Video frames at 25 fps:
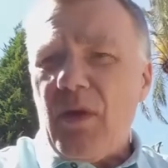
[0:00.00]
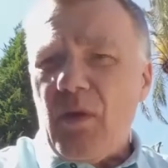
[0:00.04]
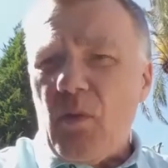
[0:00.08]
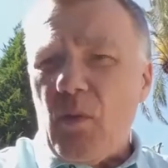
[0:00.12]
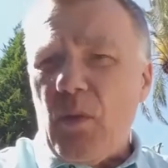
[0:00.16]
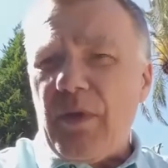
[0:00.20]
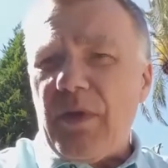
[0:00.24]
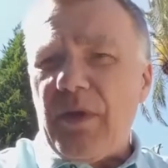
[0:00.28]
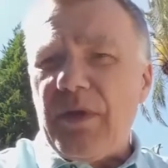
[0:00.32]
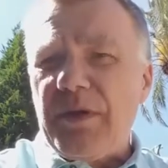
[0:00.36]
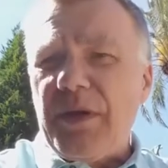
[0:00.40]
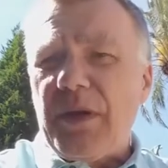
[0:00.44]

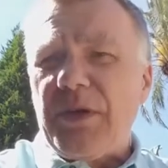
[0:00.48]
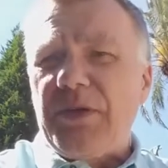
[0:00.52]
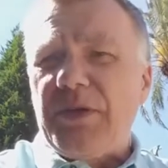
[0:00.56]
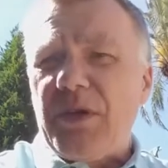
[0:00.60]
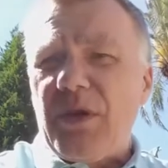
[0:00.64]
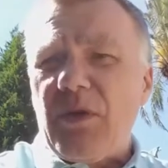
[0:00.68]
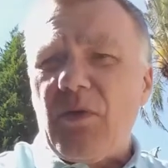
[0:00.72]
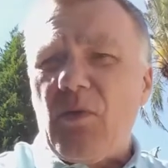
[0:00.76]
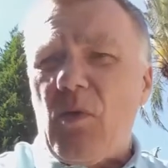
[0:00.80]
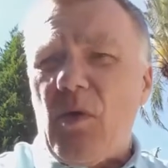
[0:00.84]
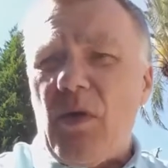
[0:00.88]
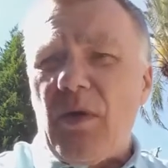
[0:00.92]
With a
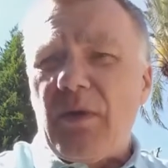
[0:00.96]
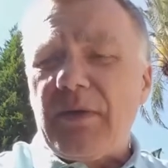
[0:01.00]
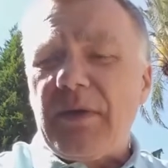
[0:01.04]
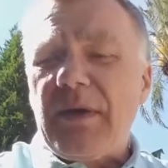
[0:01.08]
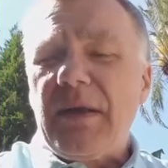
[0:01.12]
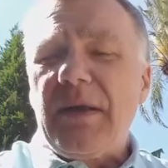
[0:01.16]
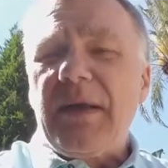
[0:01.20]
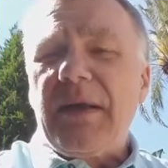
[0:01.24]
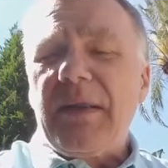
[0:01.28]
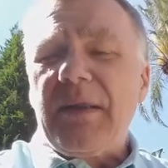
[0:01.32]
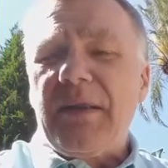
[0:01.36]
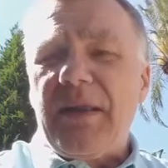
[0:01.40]
digital one,
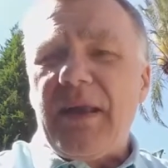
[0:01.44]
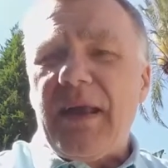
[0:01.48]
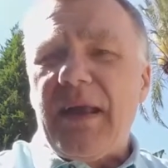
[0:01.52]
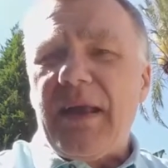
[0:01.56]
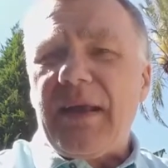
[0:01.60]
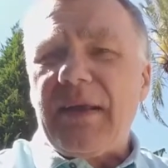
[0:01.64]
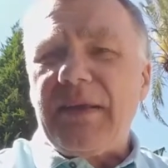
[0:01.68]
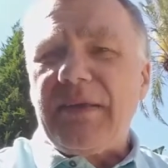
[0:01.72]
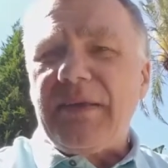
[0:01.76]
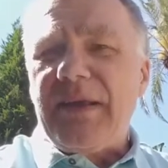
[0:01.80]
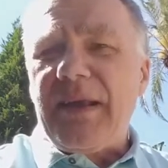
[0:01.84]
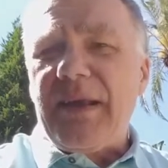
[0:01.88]

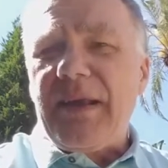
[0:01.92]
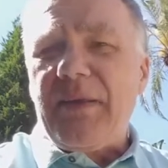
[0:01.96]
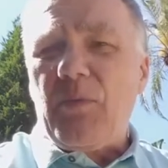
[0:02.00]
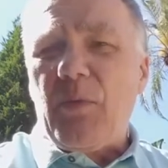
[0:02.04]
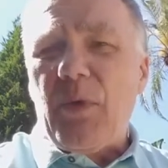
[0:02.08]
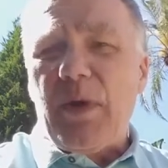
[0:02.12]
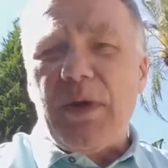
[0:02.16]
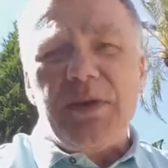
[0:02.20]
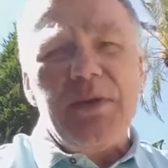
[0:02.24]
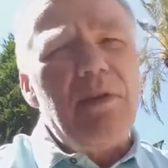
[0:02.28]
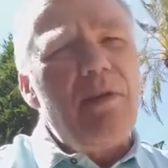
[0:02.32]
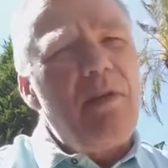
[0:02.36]
then
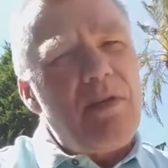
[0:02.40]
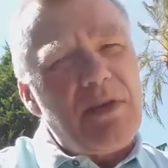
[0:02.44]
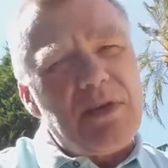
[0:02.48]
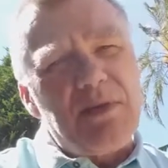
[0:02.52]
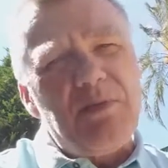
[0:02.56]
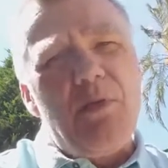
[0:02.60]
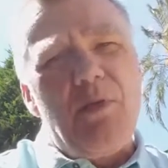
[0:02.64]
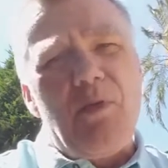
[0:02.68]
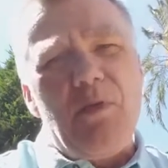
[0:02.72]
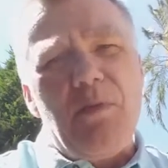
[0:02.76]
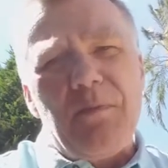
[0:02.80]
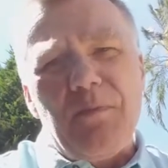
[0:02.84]
we can do
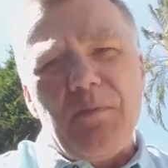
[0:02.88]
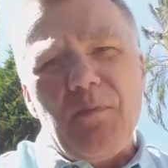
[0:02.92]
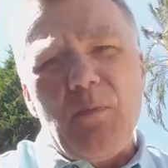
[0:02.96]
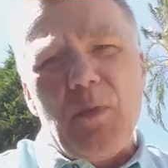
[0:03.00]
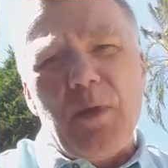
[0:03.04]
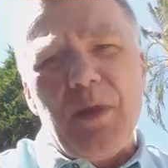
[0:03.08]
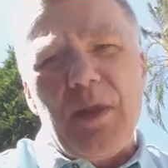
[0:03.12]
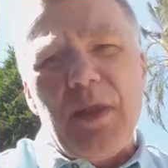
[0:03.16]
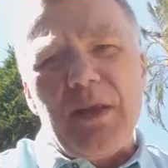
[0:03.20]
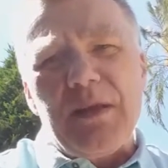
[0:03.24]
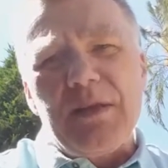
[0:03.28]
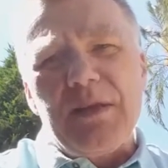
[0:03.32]
lots more
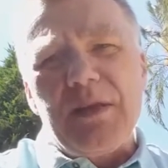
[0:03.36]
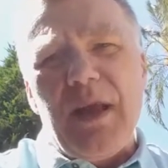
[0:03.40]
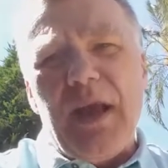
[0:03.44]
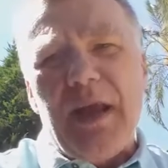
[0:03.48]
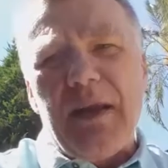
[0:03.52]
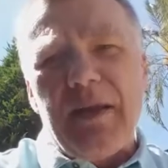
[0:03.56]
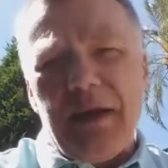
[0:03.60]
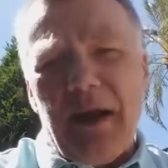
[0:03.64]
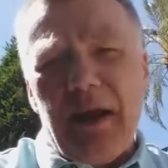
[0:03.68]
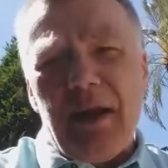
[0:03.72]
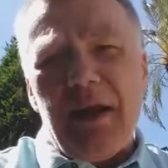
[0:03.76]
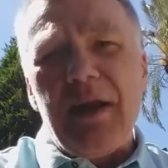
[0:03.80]
with it,
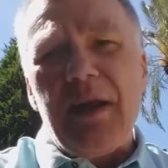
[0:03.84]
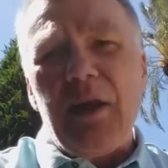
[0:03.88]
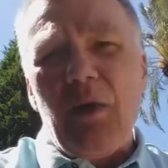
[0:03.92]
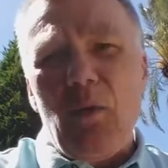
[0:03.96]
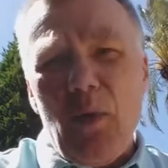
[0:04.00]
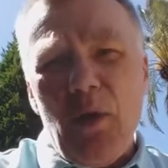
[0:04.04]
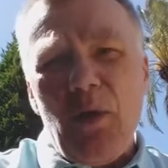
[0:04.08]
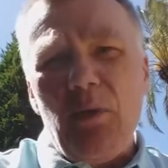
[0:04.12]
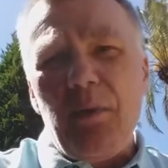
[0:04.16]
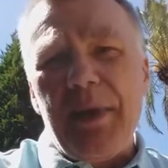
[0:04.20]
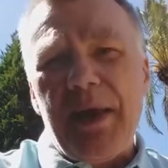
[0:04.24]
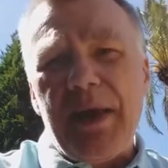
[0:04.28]
and you
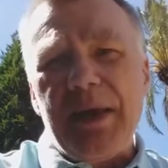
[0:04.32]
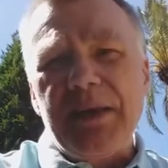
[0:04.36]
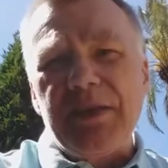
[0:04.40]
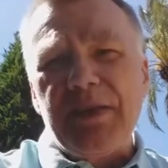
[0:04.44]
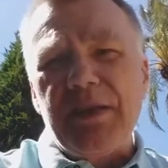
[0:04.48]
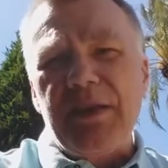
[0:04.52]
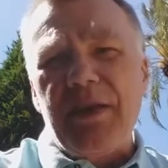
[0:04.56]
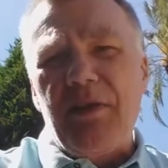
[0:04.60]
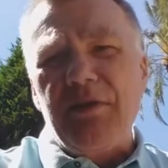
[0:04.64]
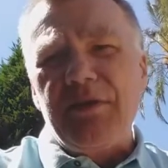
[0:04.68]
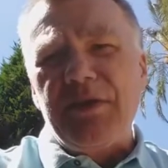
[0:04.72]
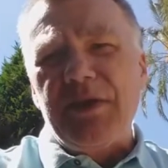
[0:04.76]
will begin
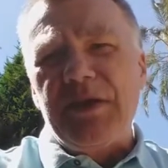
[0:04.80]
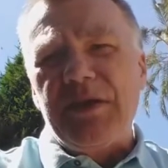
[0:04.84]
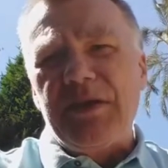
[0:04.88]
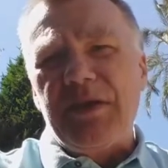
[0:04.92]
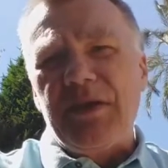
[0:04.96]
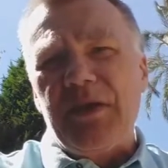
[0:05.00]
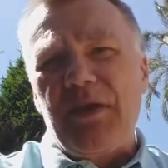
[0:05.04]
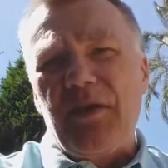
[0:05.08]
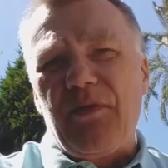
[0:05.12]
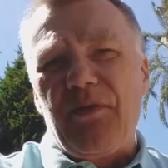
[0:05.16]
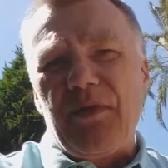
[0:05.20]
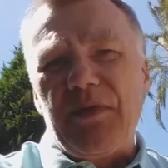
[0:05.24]
to notice
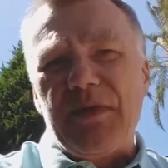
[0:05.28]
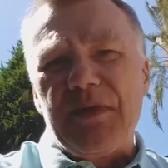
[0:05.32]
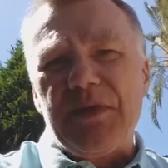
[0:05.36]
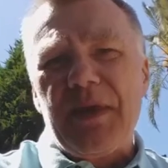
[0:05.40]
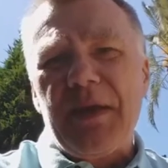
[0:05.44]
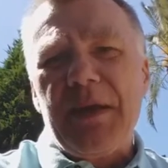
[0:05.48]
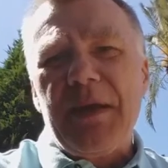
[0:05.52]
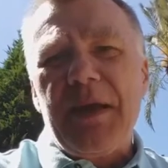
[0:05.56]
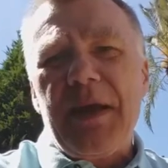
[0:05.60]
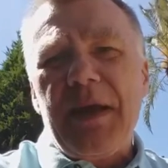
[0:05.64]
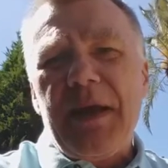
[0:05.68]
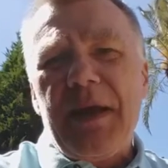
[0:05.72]
the difference,
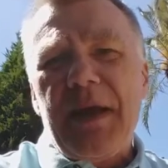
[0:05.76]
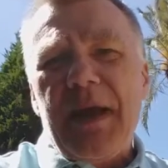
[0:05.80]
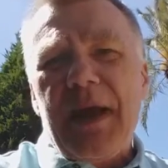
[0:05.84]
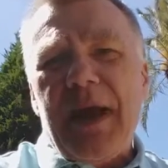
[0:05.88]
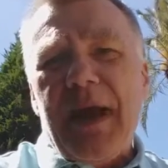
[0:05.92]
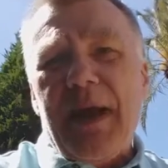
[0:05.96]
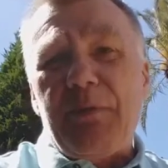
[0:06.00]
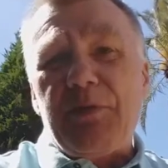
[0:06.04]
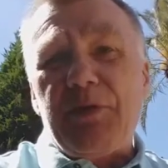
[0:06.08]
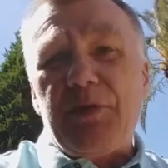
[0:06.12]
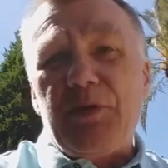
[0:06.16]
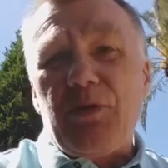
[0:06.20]

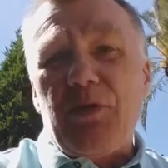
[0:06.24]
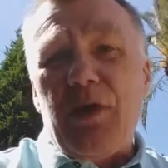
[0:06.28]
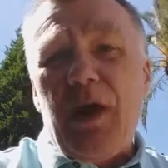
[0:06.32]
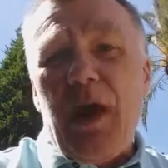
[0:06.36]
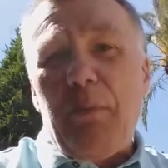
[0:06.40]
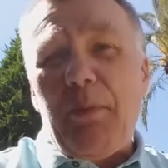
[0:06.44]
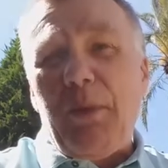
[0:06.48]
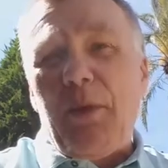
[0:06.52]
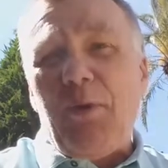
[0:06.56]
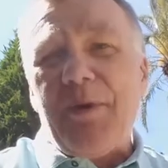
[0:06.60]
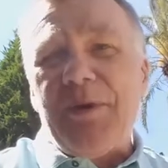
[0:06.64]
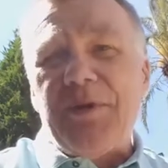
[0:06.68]
I'm sure. I
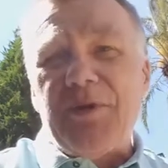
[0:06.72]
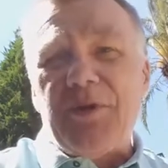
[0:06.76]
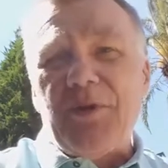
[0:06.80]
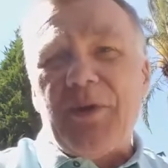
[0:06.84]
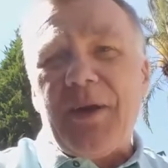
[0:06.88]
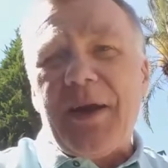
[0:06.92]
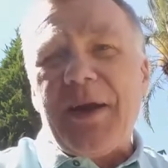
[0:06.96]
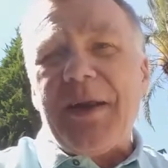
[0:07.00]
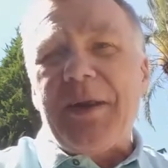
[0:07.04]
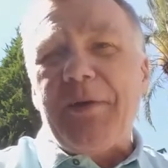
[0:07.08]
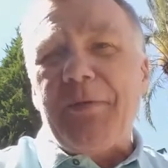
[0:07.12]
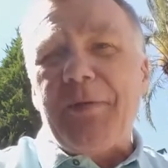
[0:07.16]
hope you
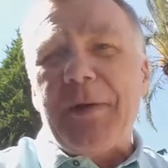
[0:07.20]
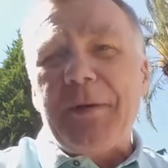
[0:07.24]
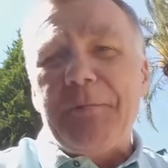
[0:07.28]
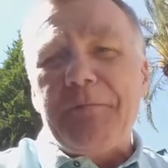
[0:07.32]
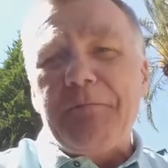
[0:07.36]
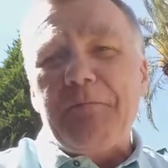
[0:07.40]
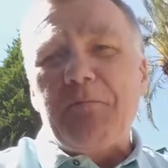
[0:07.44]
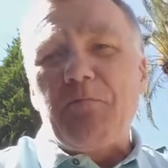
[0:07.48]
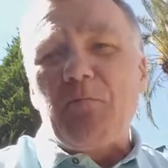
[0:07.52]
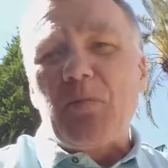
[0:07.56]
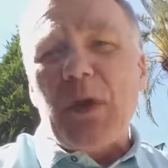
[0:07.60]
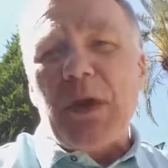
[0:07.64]
enjoy it anyway.
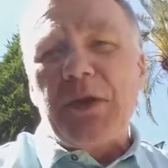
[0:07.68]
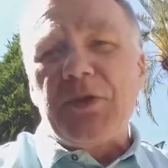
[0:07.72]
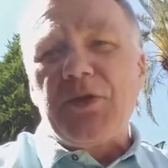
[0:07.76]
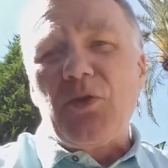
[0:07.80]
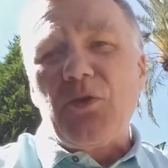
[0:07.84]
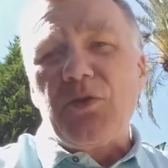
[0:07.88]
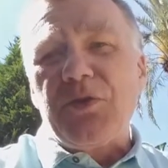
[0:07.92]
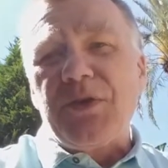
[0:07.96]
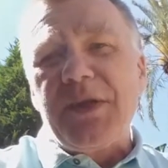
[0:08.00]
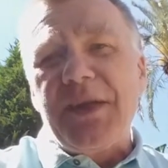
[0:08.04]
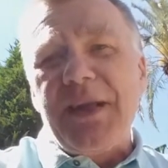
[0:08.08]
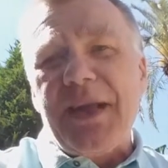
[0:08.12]

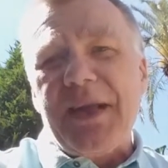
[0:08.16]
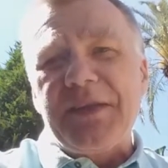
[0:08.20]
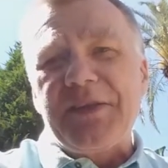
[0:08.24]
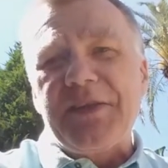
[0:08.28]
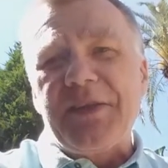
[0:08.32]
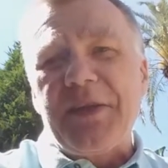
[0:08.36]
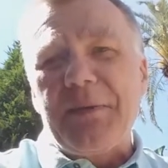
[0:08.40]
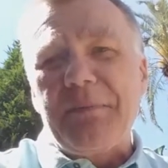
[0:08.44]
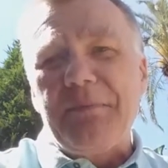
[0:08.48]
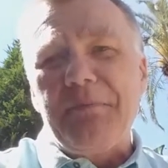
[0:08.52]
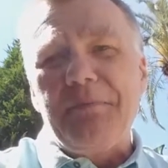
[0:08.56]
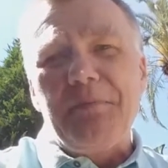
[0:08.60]
Talk to you next
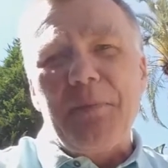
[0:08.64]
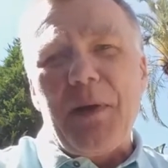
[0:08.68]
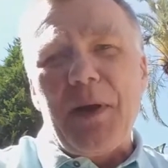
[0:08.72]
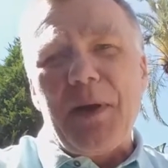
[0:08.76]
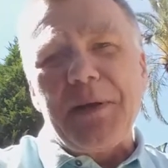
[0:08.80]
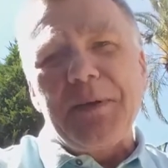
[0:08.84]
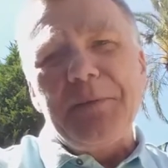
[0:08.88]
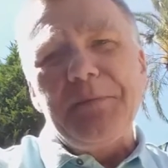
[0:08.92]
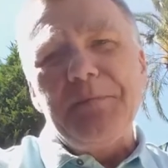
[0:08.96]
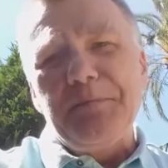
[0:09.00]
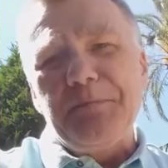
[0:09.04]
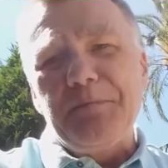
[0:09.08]
time. Bye.